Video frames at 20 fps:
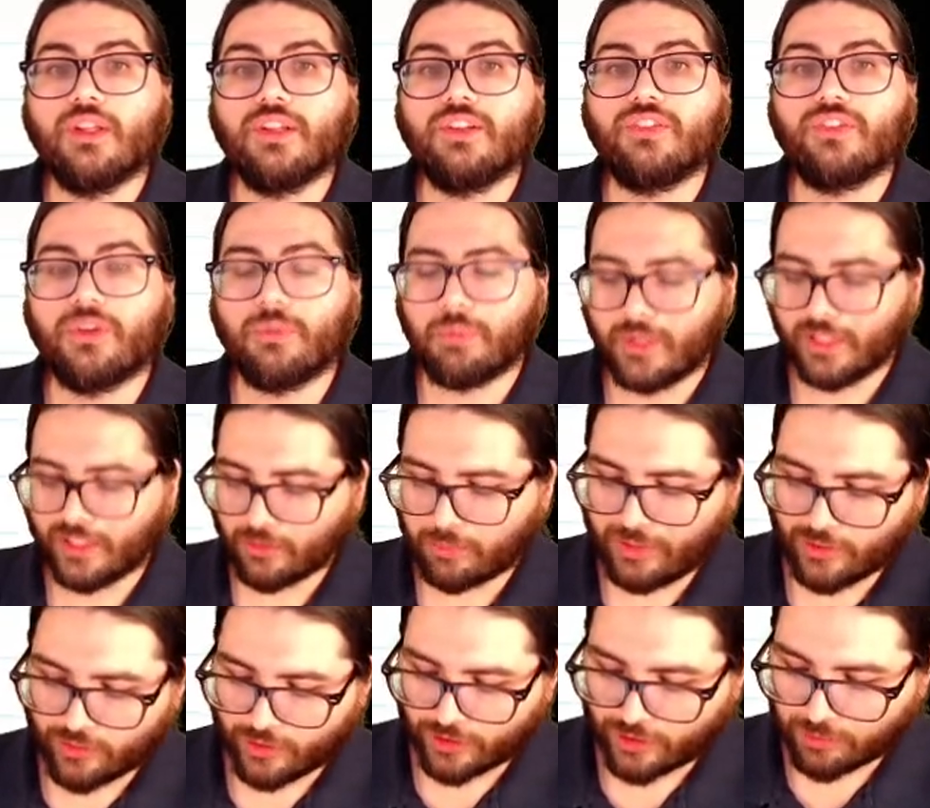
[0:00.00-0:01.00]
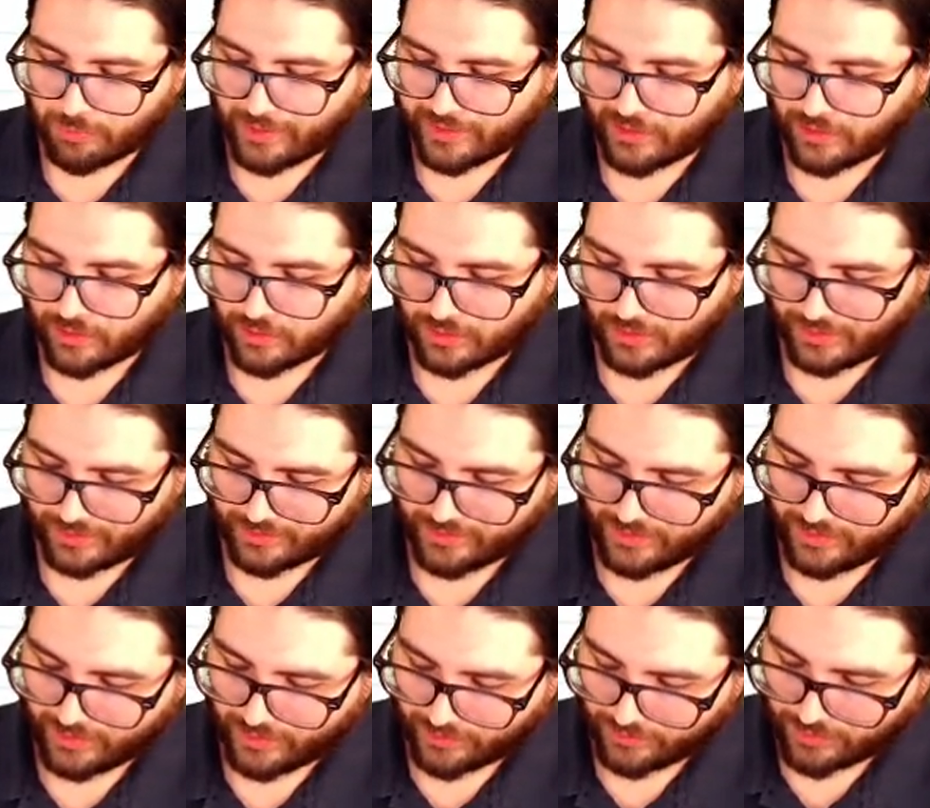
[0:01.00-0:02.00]
simplex matrix might look like
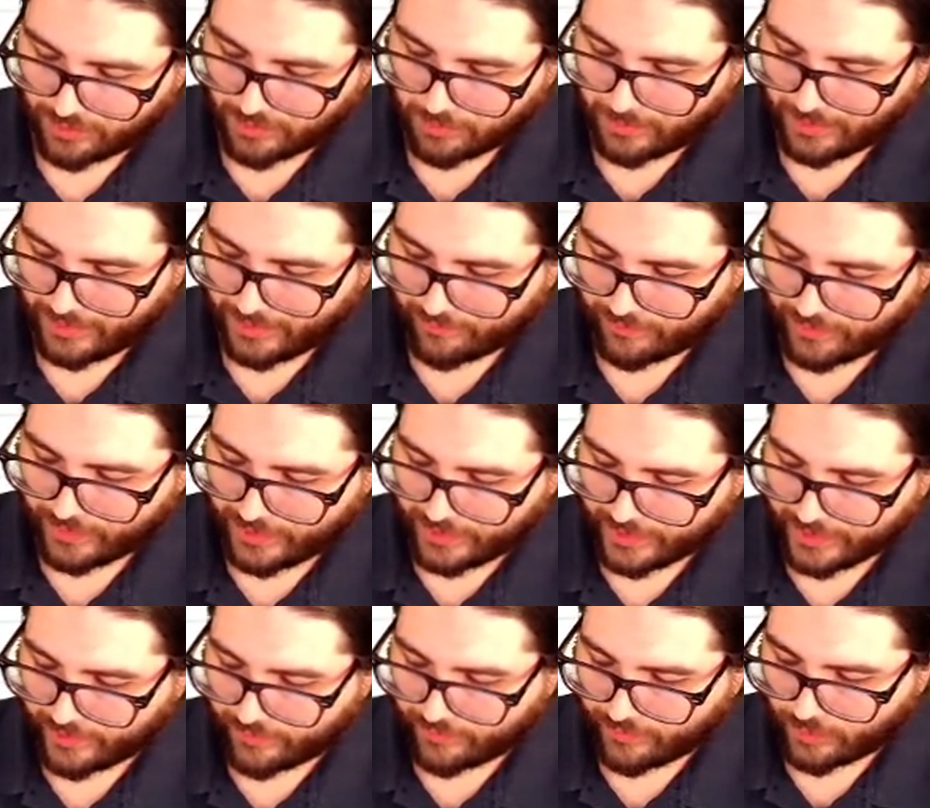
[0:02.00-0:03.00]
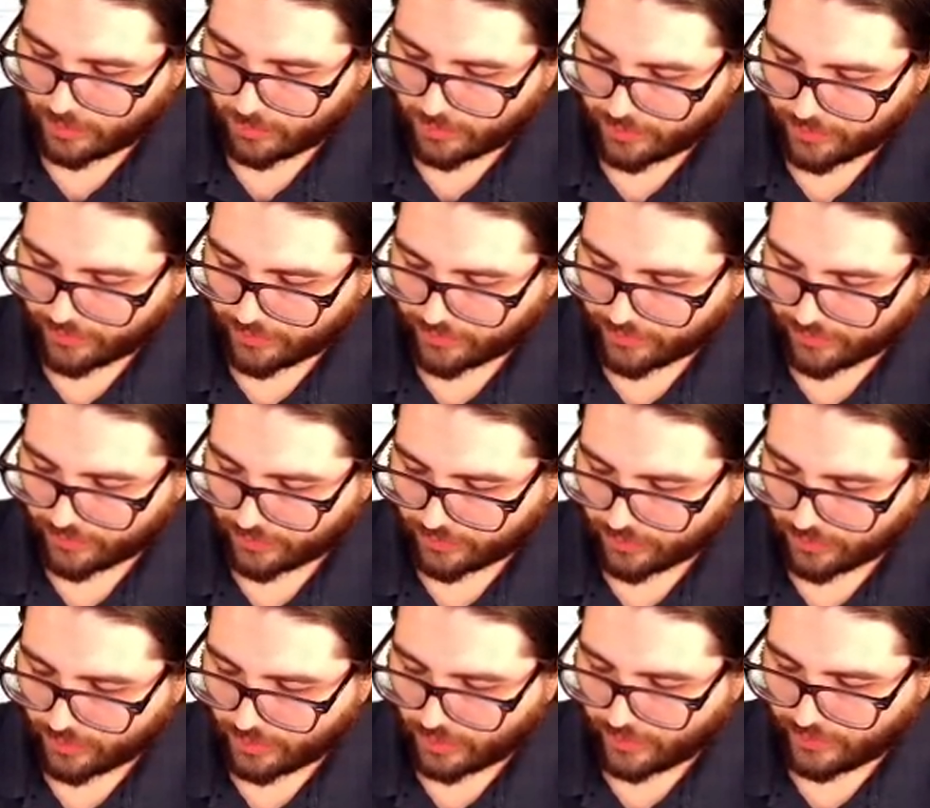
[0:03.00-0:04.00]
this. It might have negative numbers
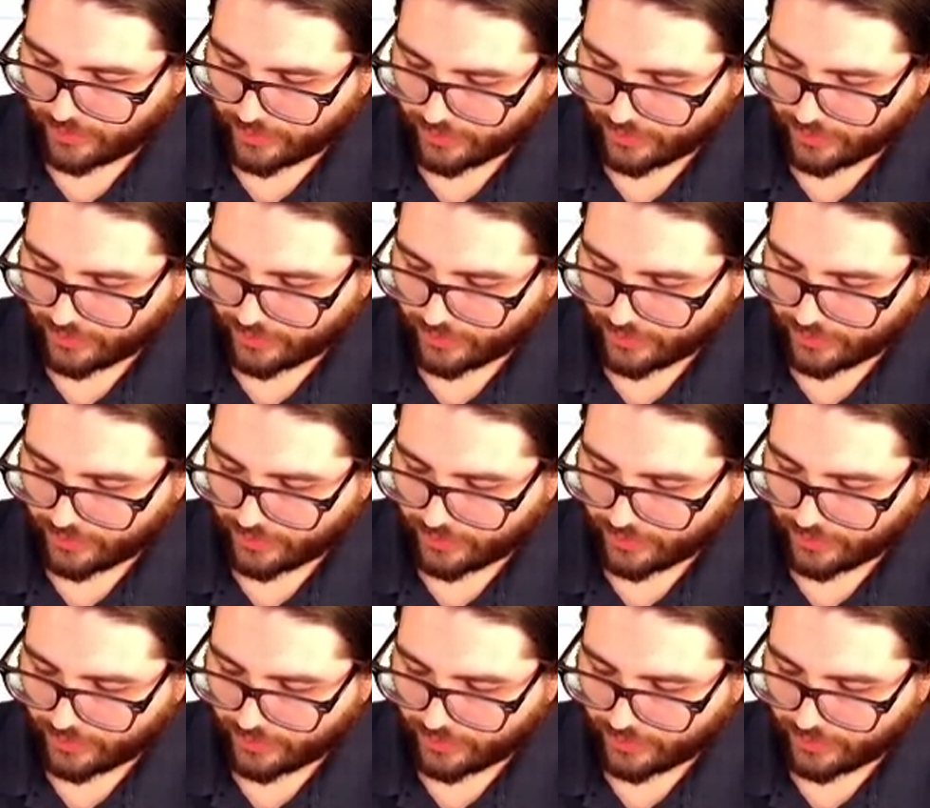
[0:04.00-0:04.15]
on this